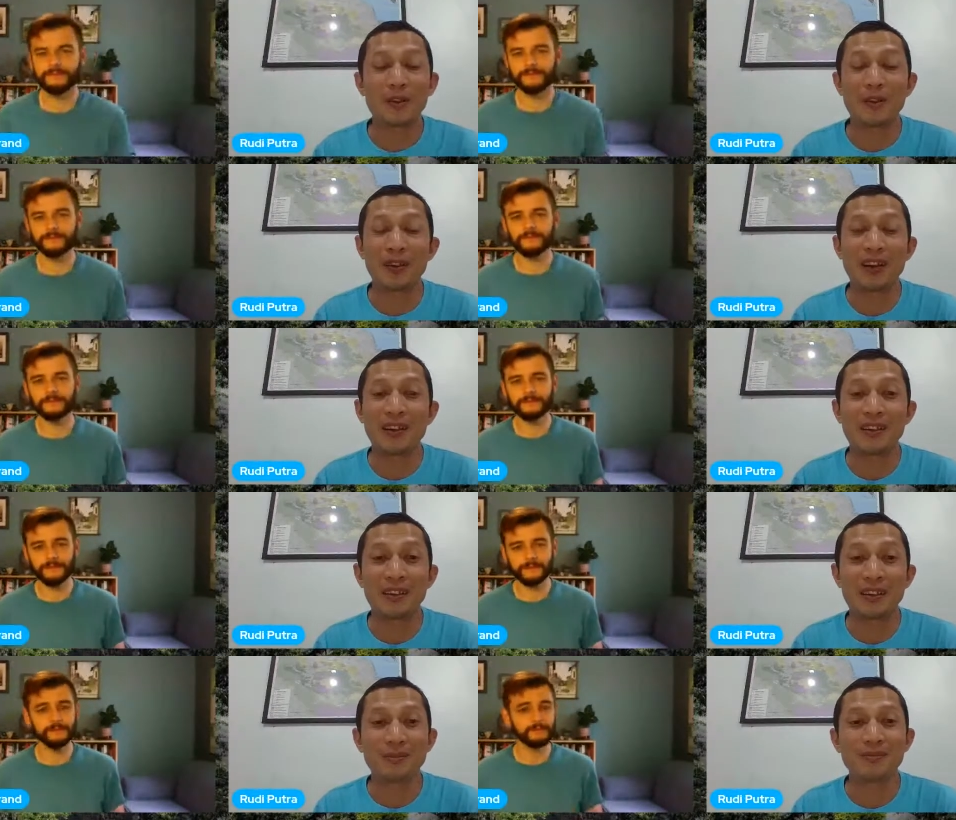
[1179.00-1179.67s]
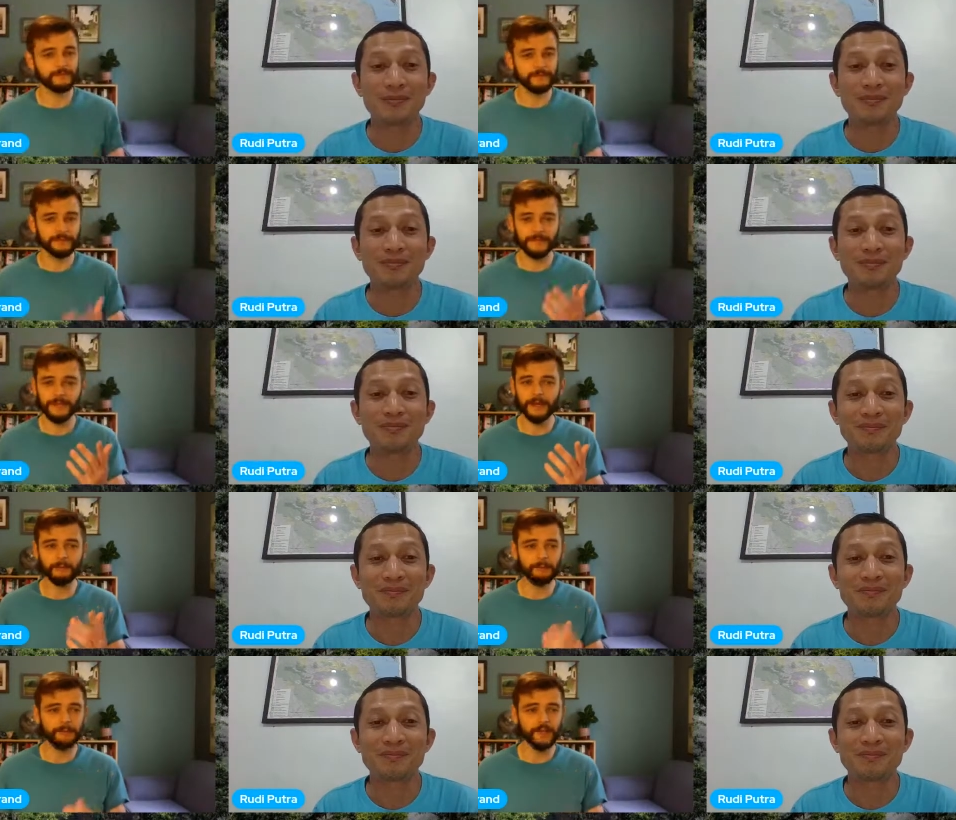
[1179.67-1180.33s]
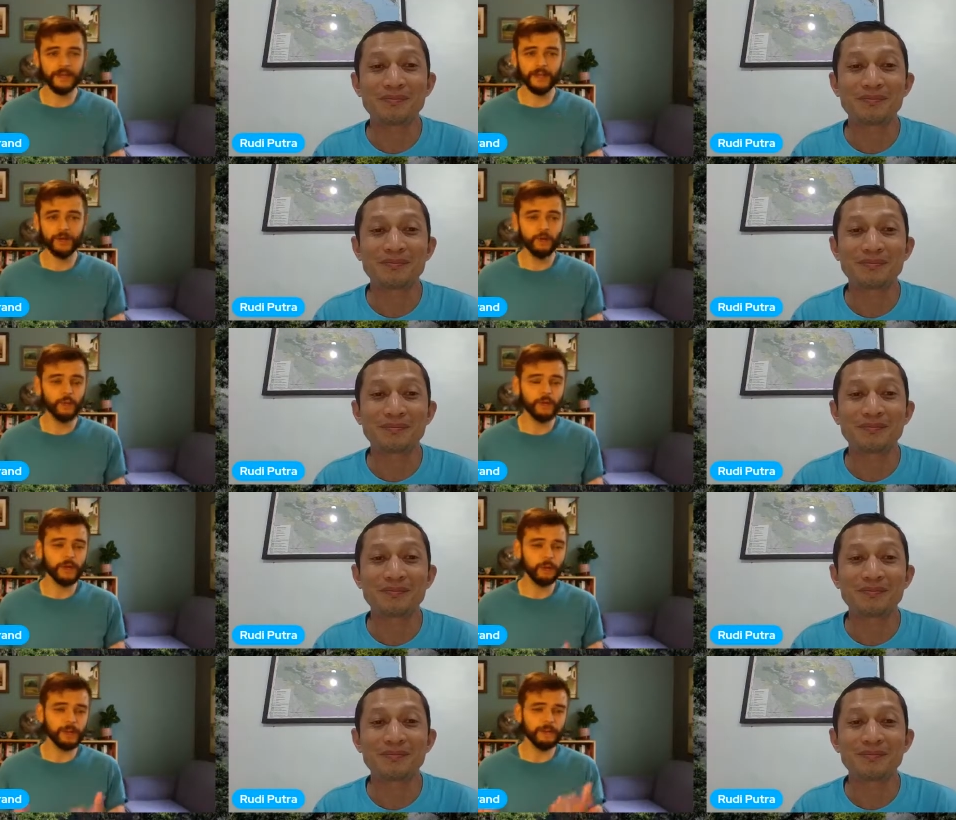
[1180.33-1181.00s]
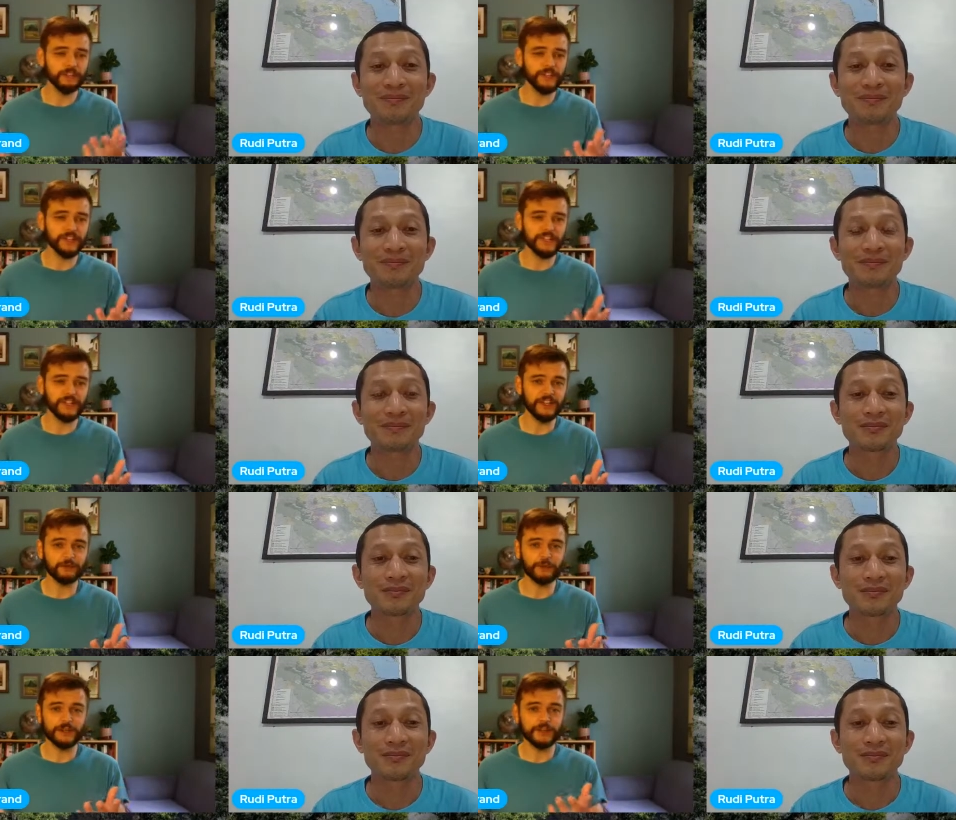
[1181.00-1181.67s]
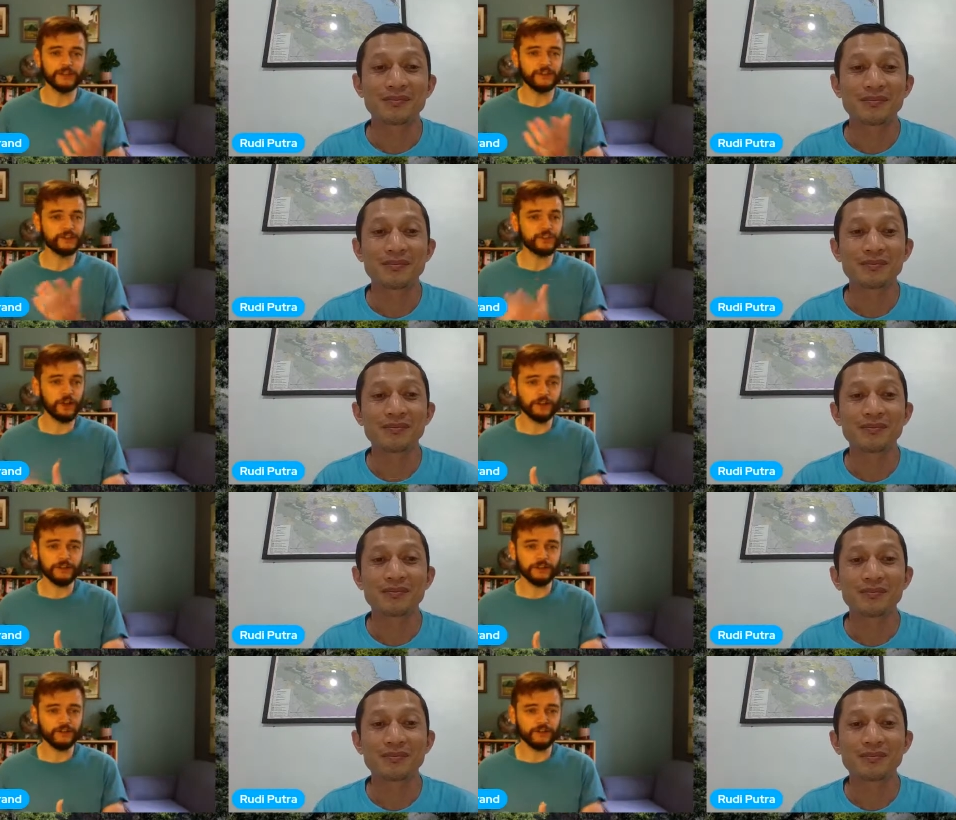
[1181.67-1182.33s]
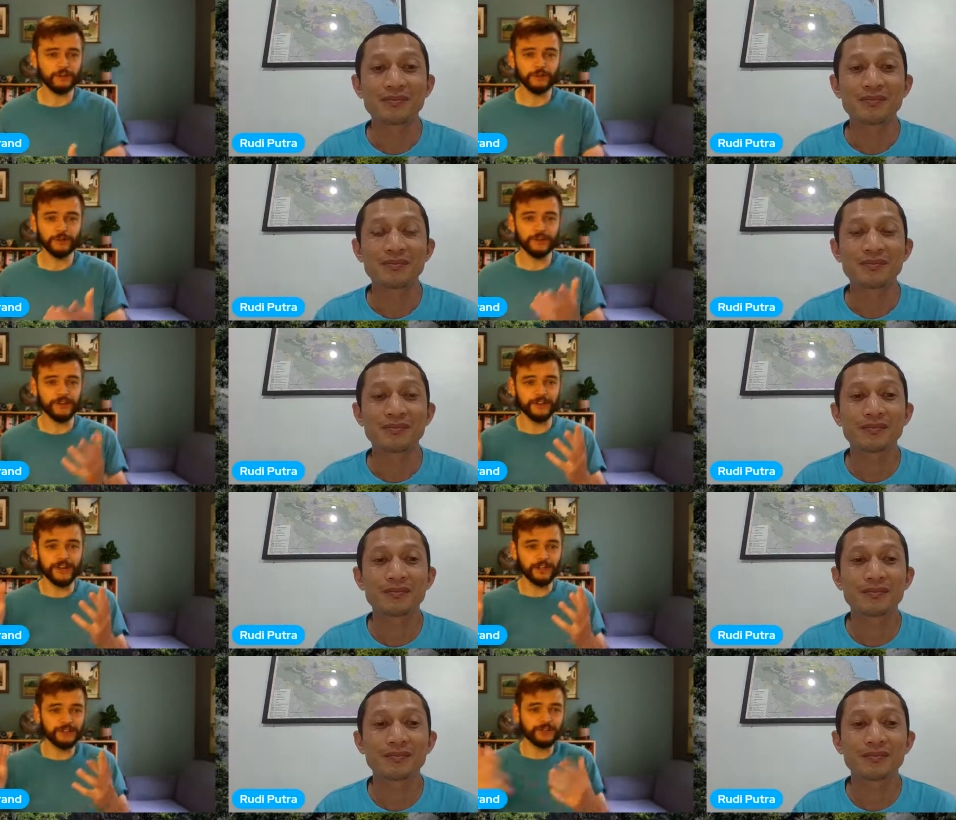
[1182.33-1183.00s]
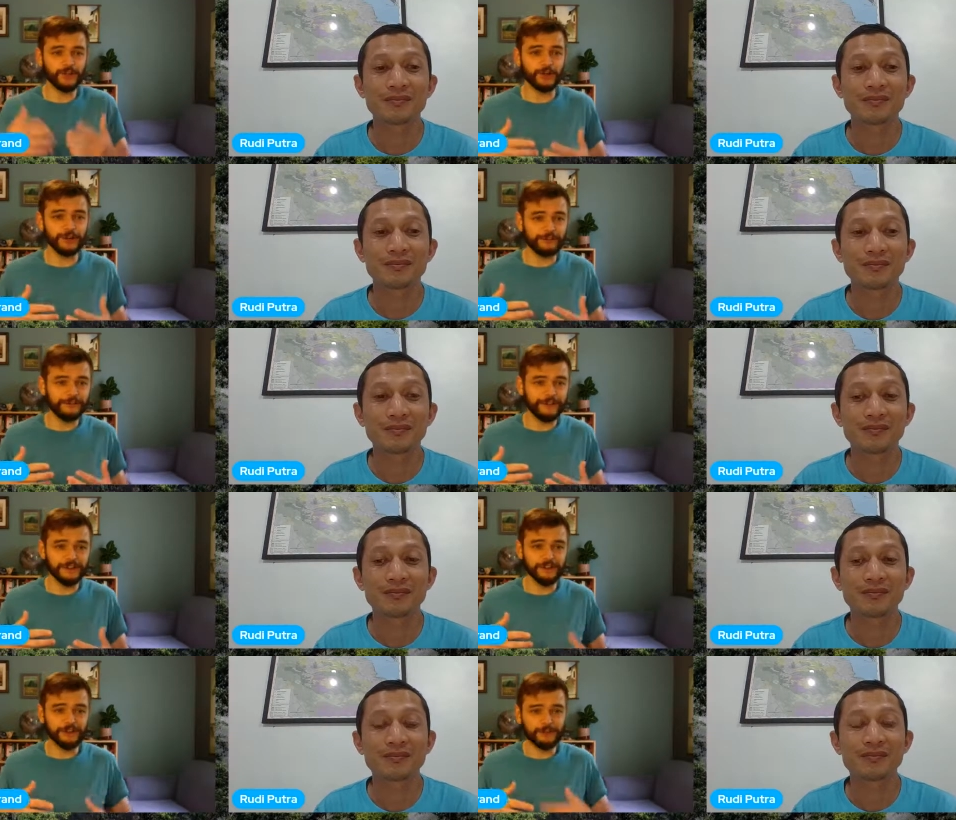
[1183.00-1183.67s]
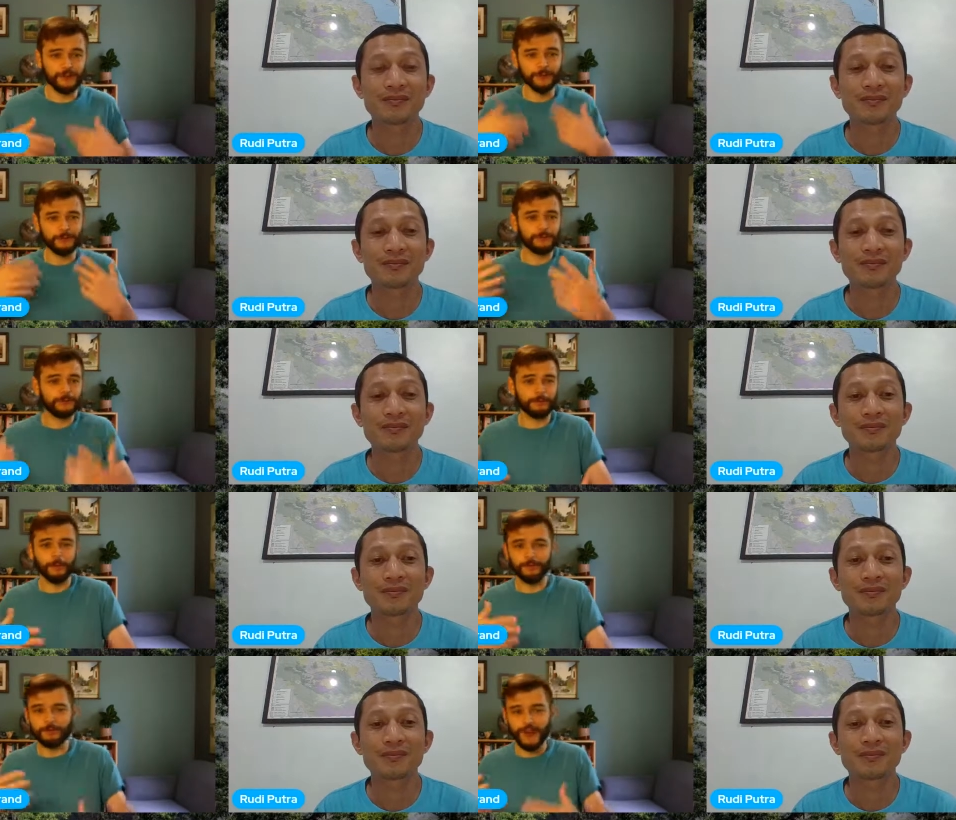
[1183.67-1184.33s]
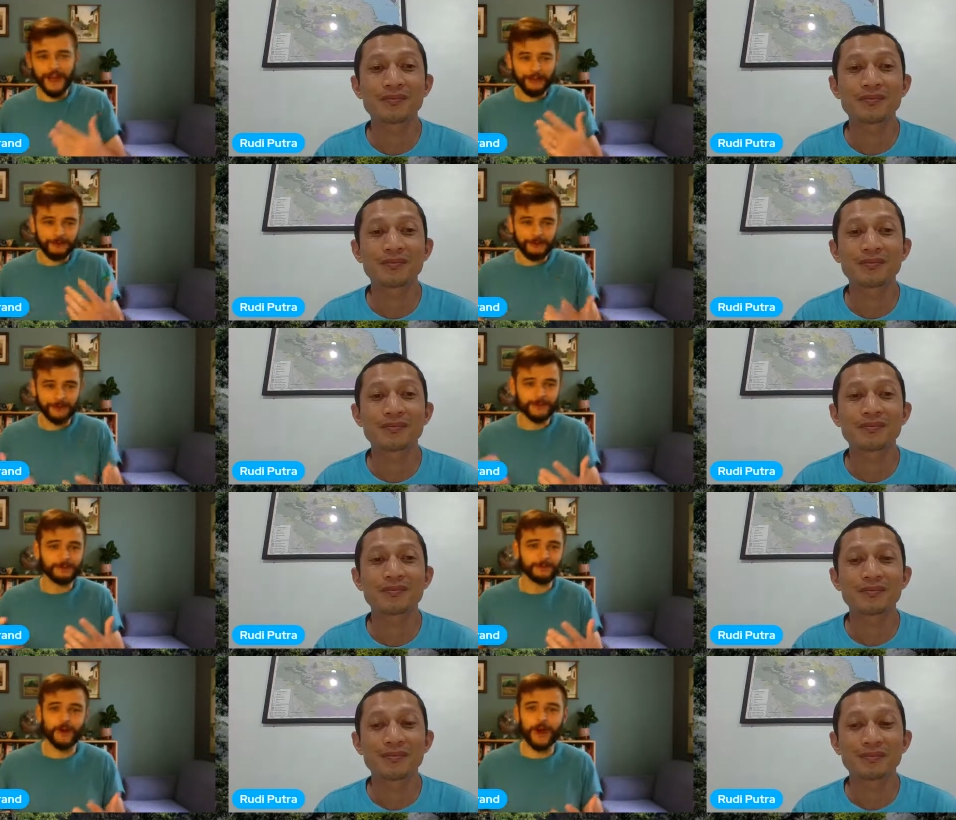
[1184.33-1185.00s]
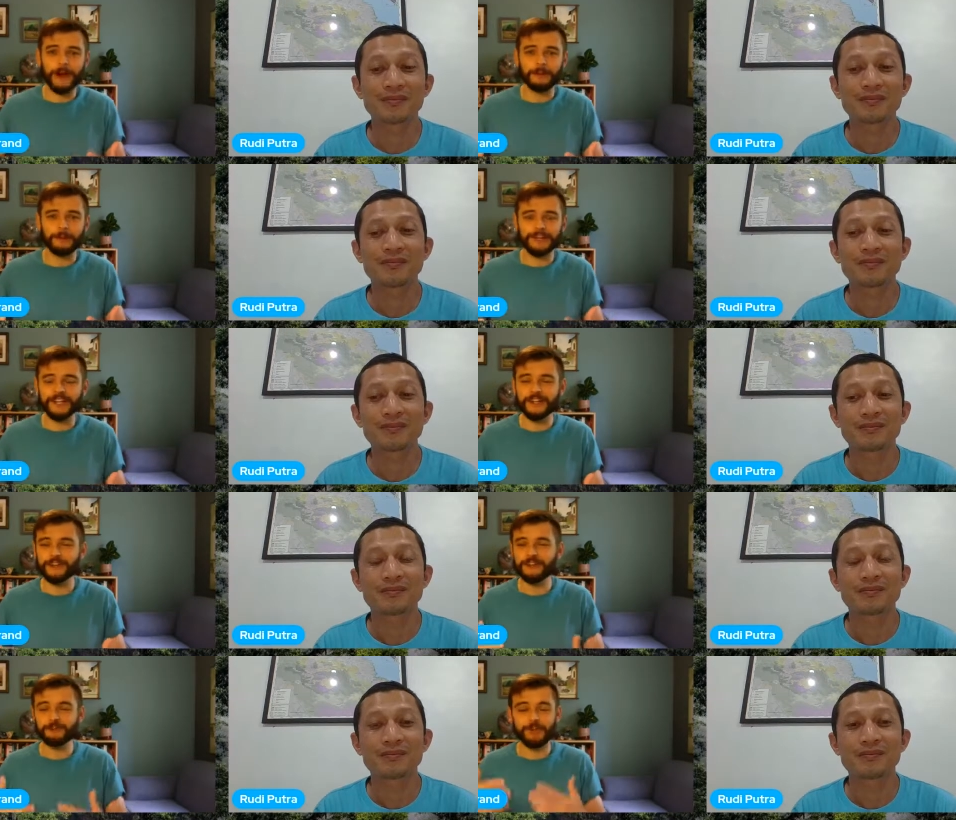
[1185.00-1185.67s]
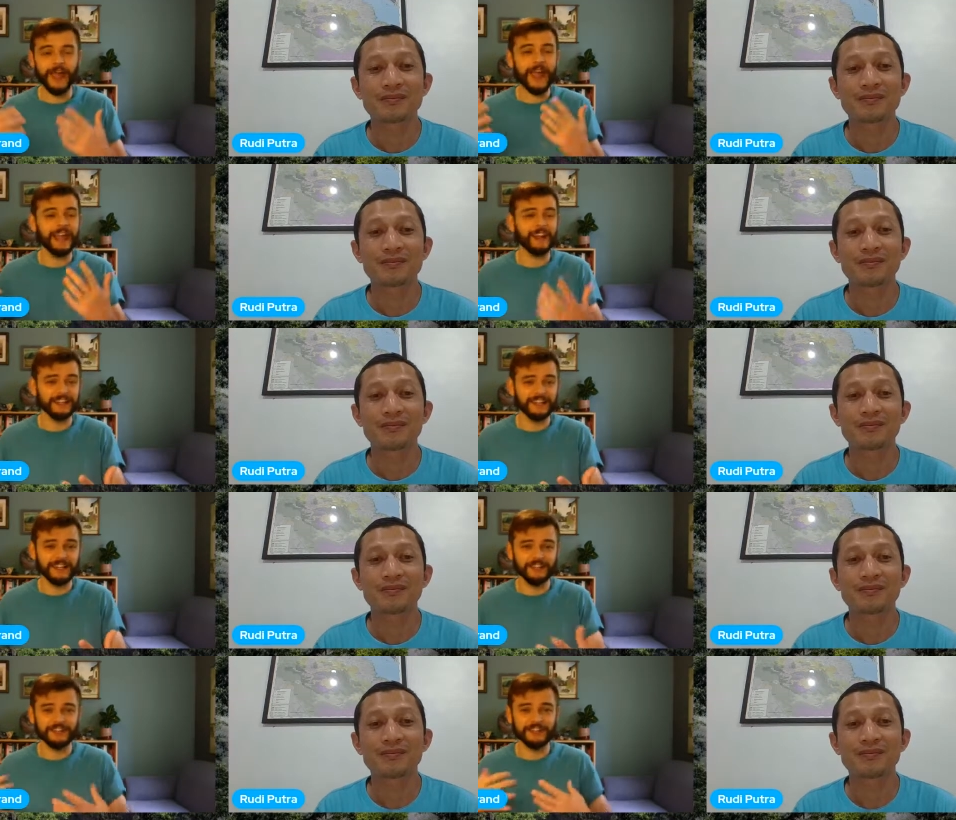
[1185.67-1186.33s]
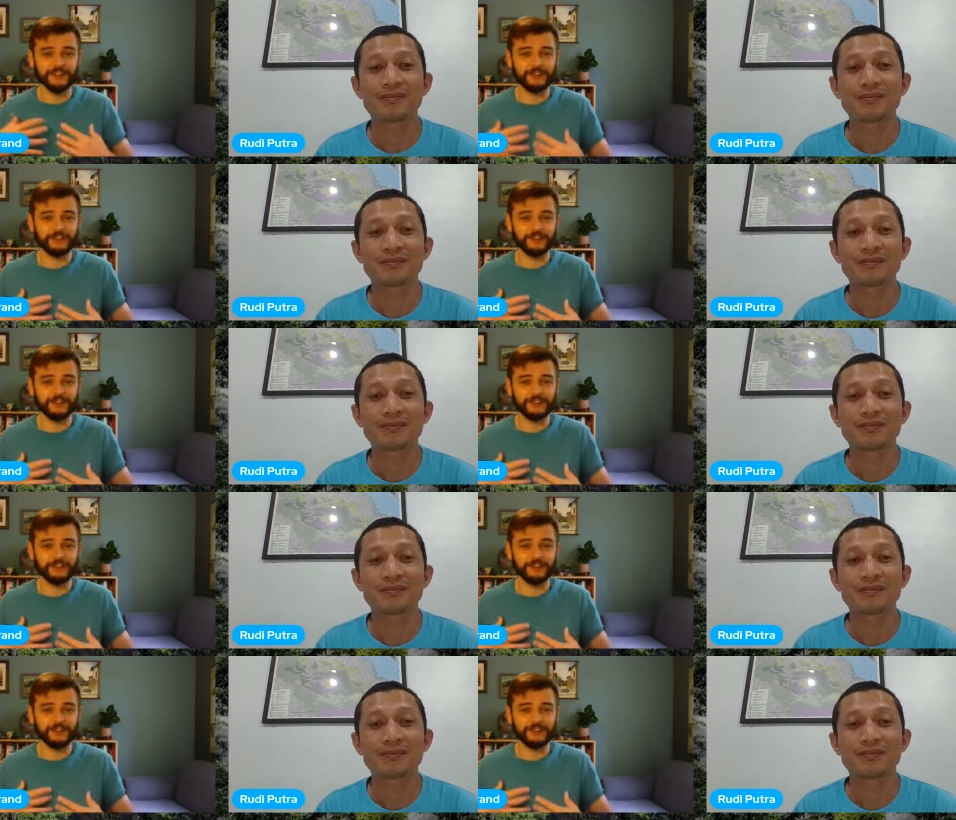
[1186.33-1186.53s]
Speaker 1: or others.
Speaker 2: we we've seen this with sharks too, and, and shark fin soup supposed to have certain properties. Pangolins and their